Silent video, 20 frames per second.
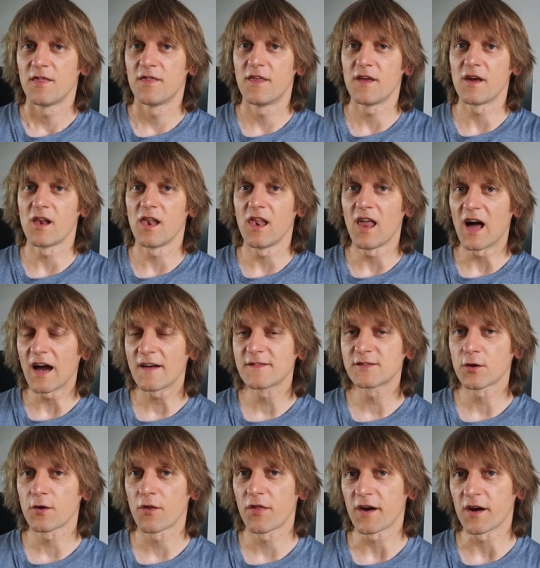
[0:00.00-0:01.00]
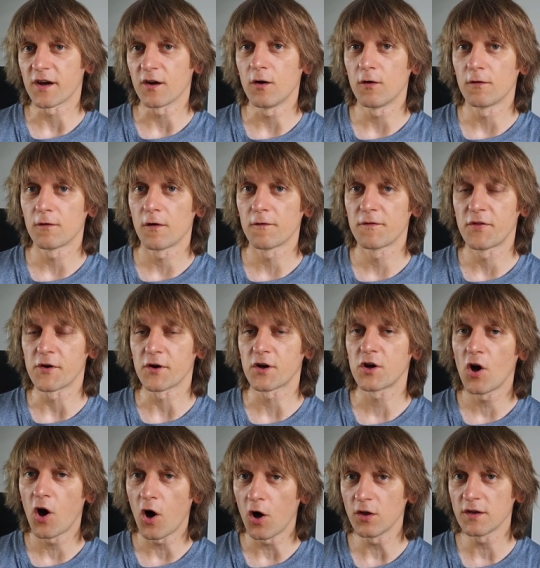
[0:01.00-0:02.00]
The lives of their, of their
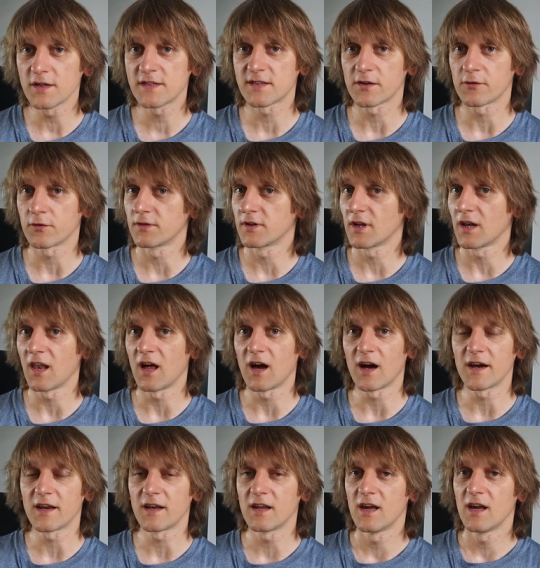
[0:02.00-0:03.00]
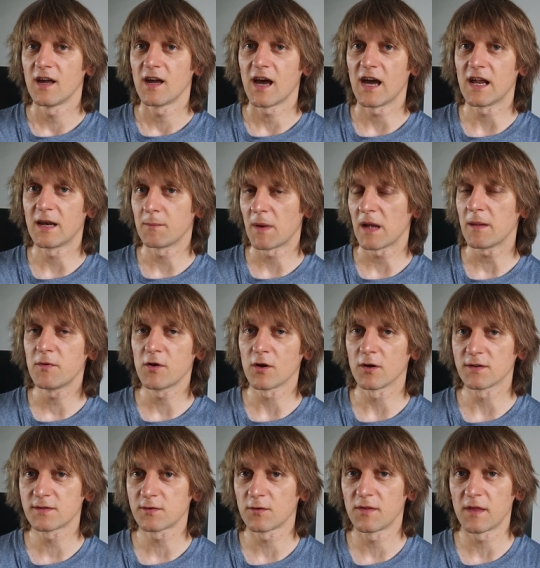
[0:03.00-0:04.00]
colleagues are on the line, and maybe
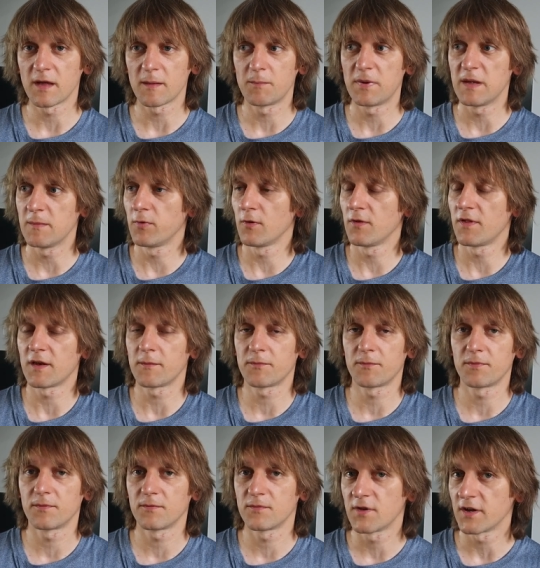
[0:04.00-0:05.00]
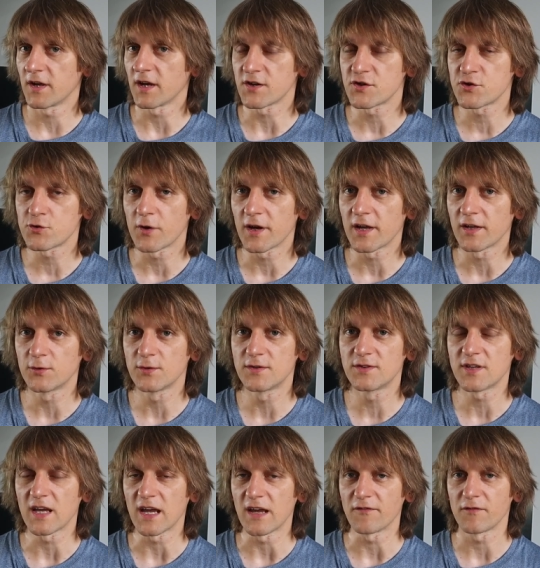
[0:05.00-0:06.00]
also the people that they are trying to
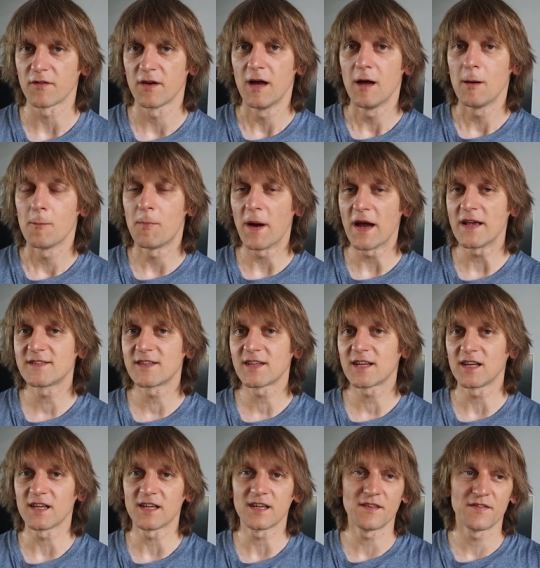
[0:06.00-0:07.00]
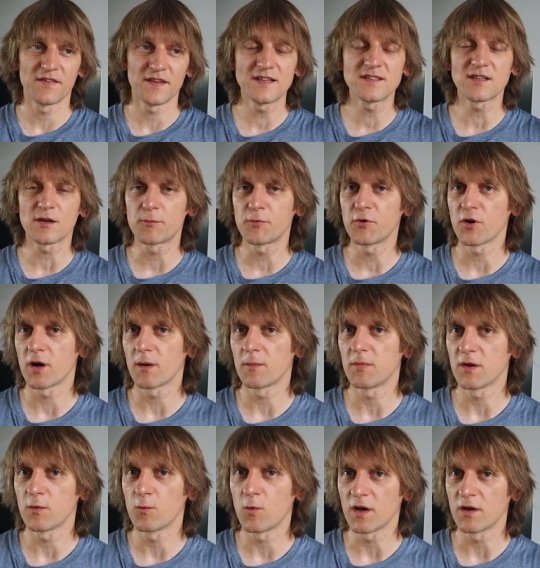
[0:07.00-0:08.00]
save. Basically, these are
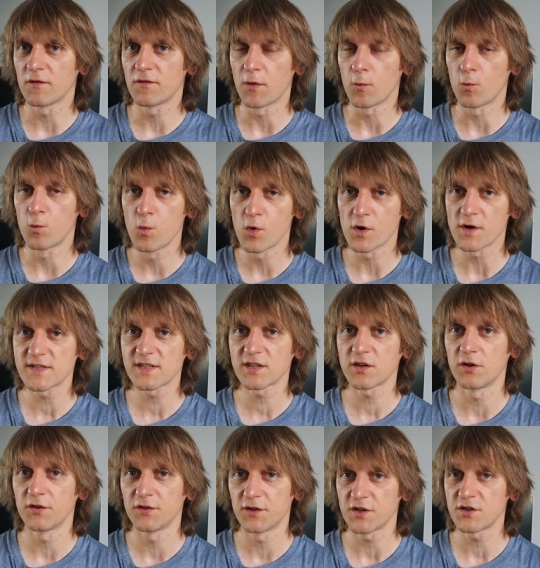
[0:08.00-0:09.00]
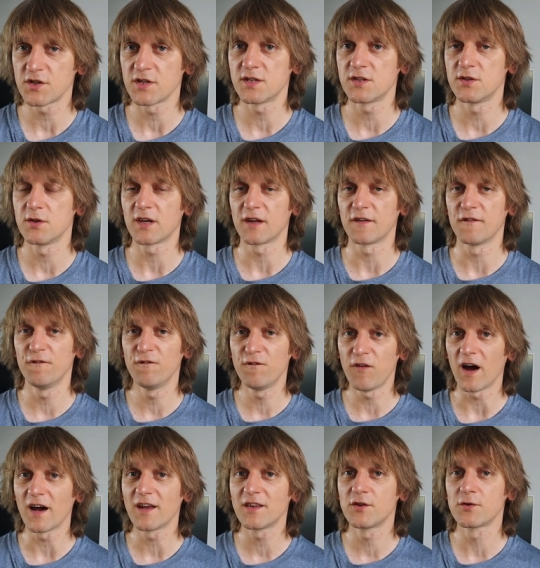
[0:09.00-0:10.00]
probably one of the worst conditions you can
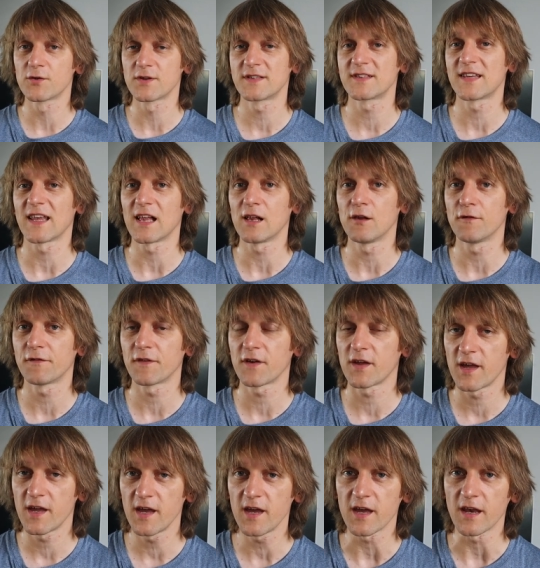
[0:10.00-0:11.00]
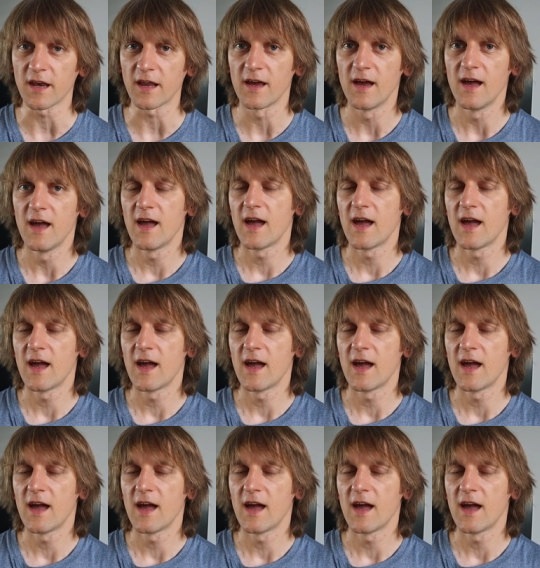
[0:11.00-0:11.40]
find yourself in.